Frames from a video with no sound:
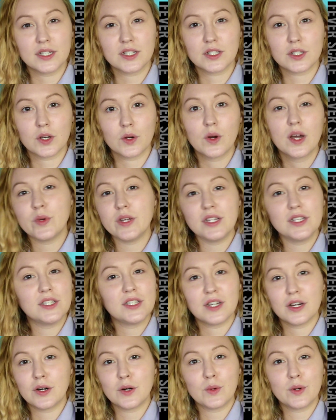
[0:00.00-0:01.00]
So we
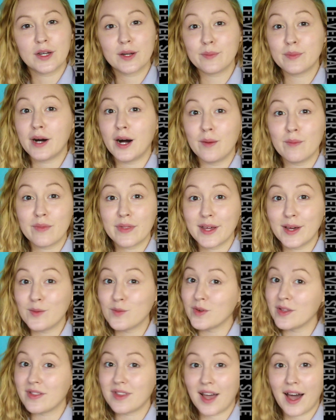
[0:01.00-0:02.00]
don't want to pump them
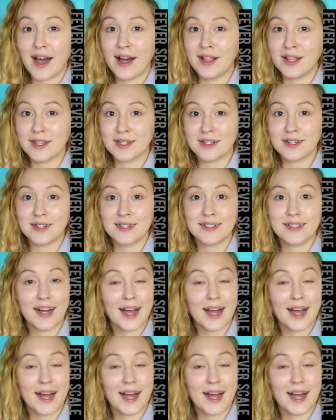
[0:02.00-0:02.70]
with Tylenol,